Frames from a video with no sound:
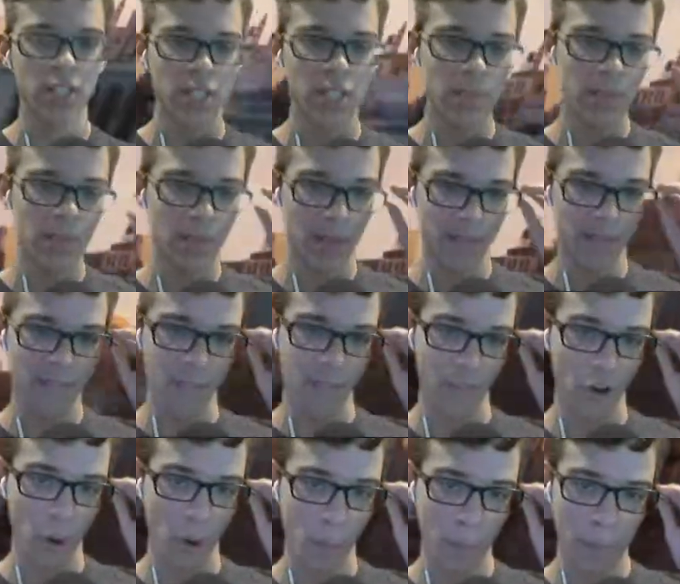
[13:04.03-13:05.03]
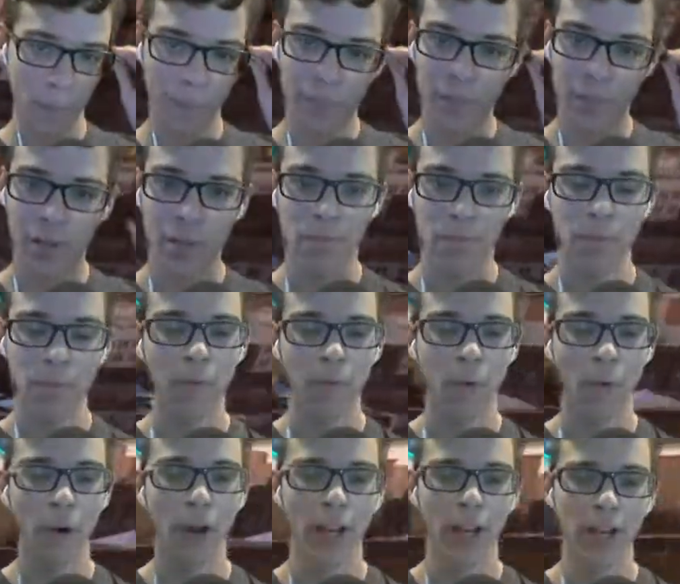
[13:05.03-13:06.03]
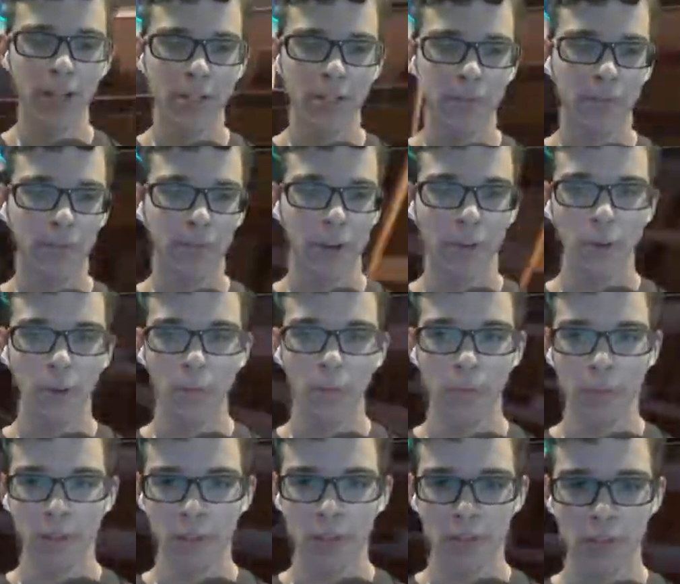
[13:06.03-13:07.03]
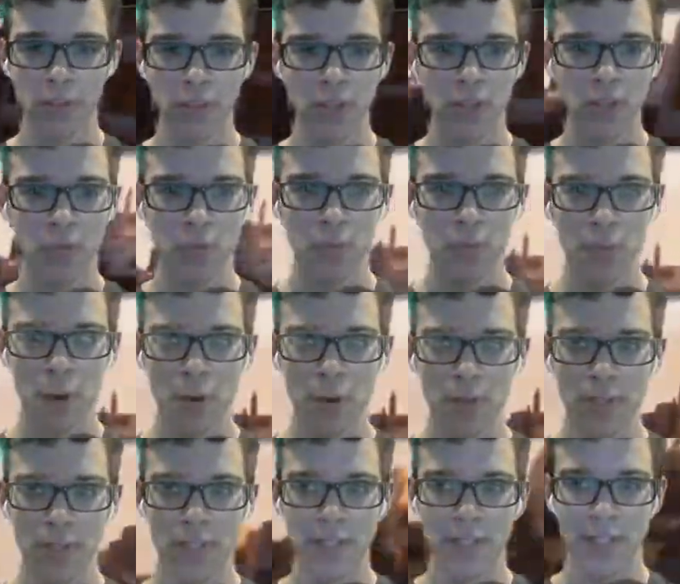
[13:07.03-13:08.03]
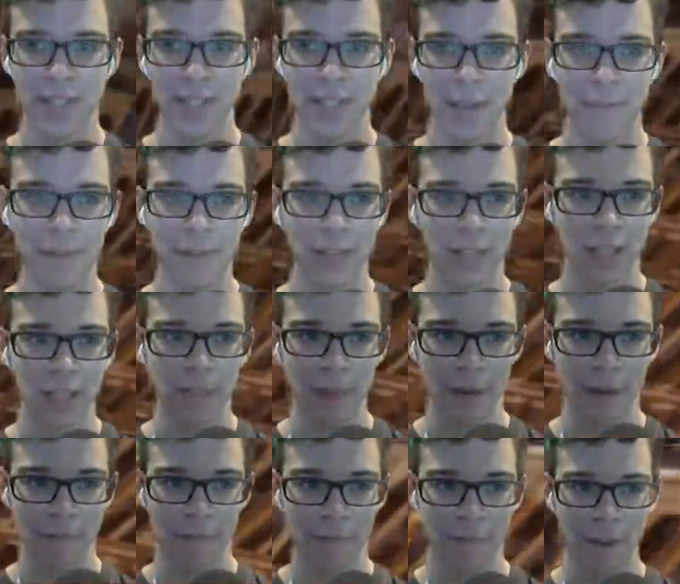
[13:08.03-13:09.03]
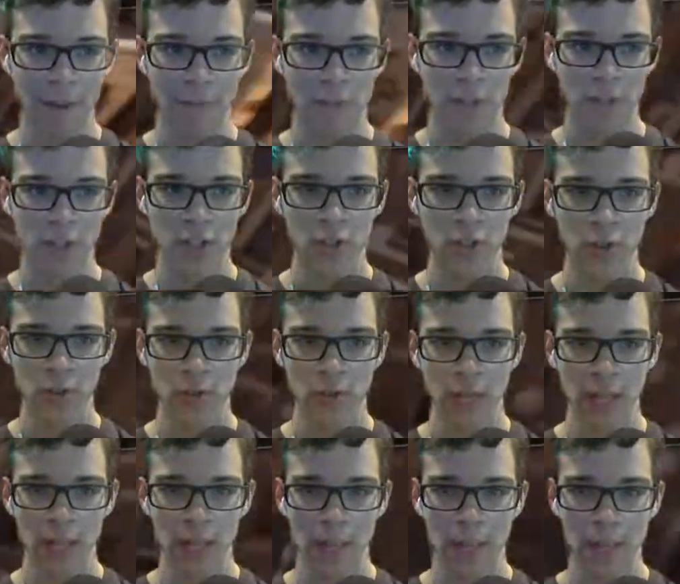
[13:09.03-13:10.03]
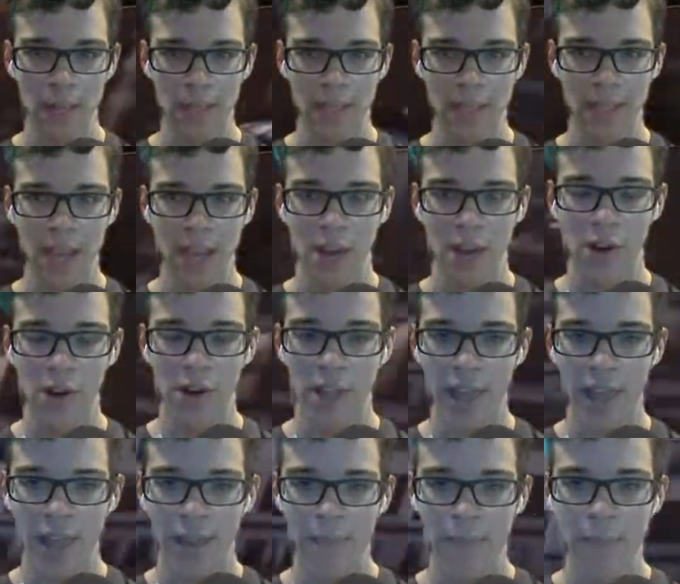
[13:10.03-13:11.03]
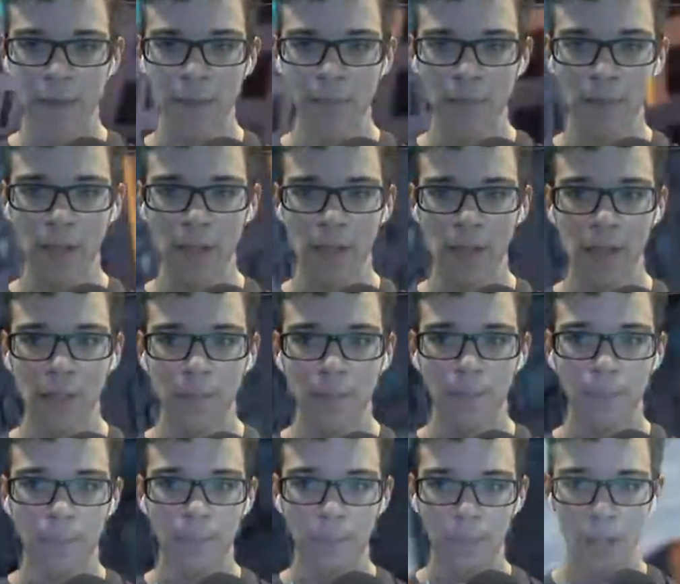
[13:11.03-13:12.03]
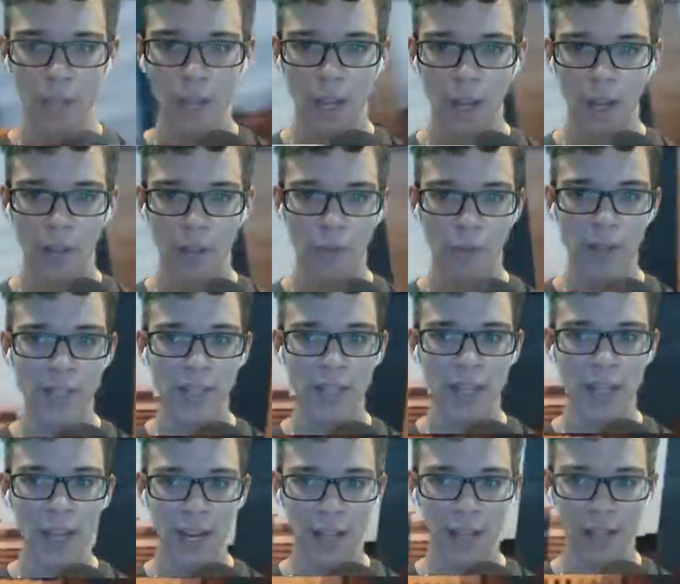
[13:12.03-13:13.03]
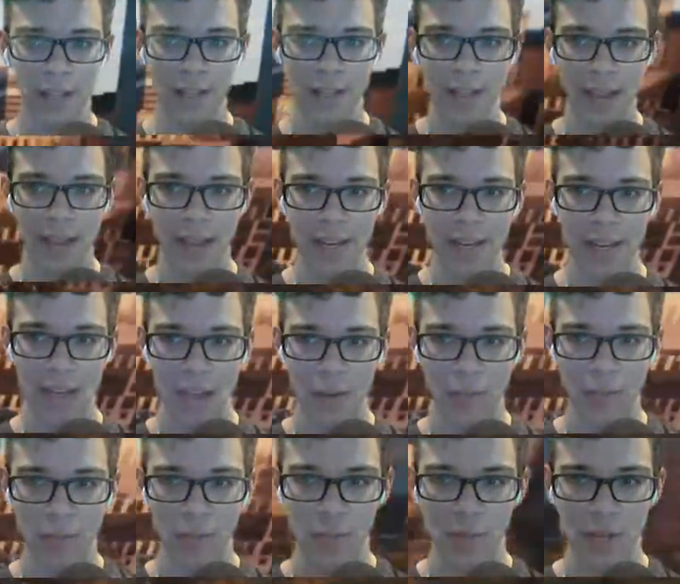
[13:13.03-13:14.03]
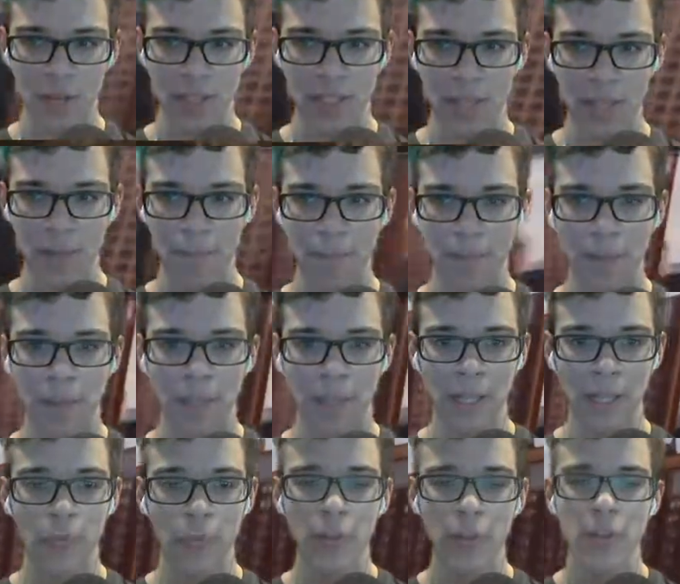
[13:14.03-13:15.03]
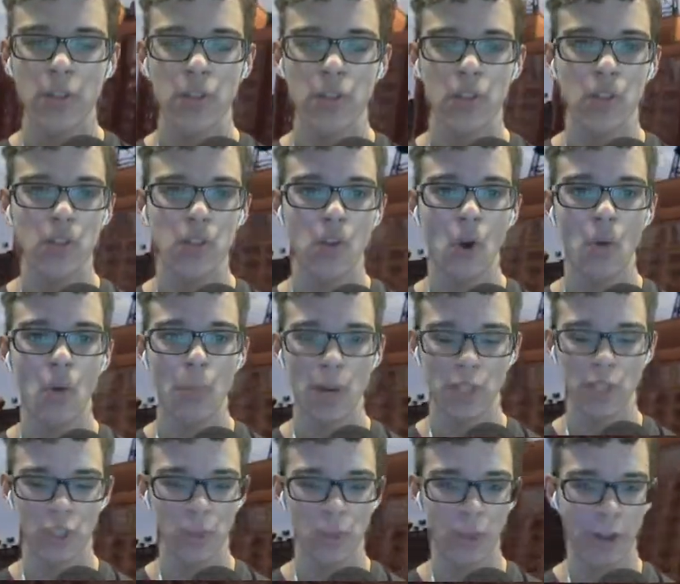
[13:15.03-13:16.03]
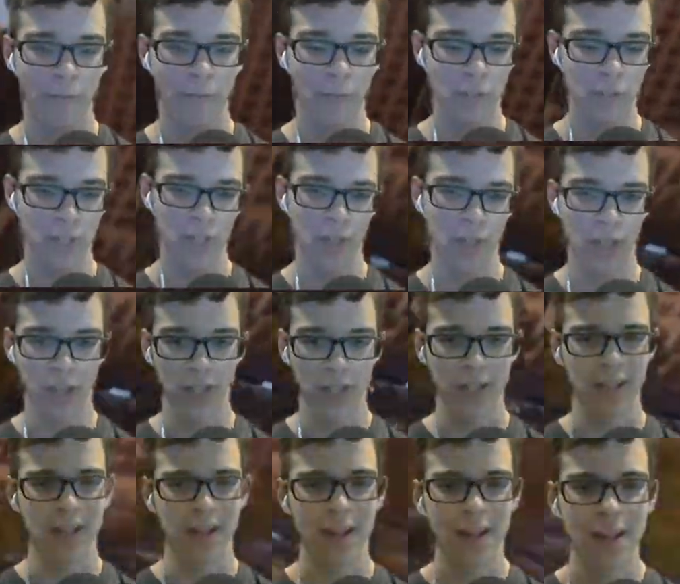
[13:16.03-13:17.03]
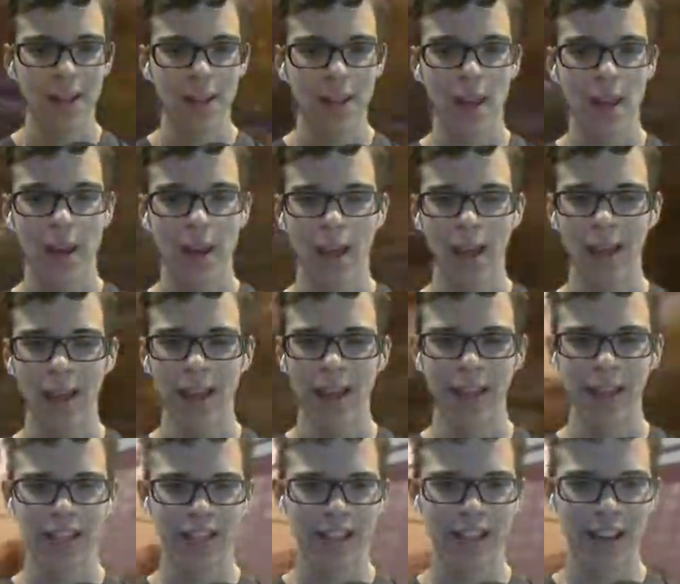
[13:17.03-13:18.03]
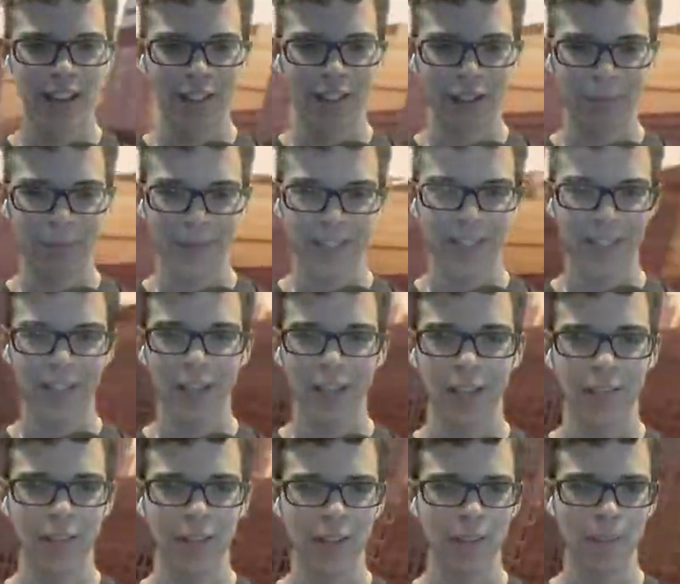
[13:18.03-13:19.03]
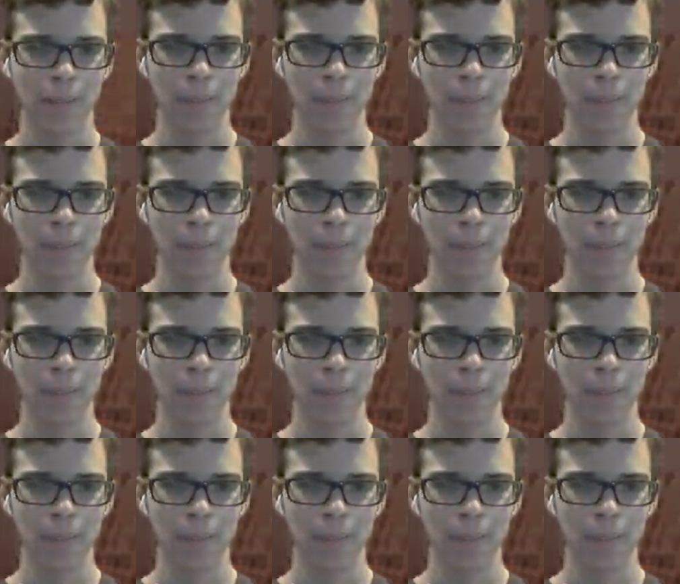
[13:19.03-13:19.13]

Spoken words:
to be my favorite. Before I got to free roam with it, this suit was most definitely my favorite suit in the entire game. The reason it kind of like died down was because I played with it so much when I first unlocked it that I kind of just got a little bit sick of it,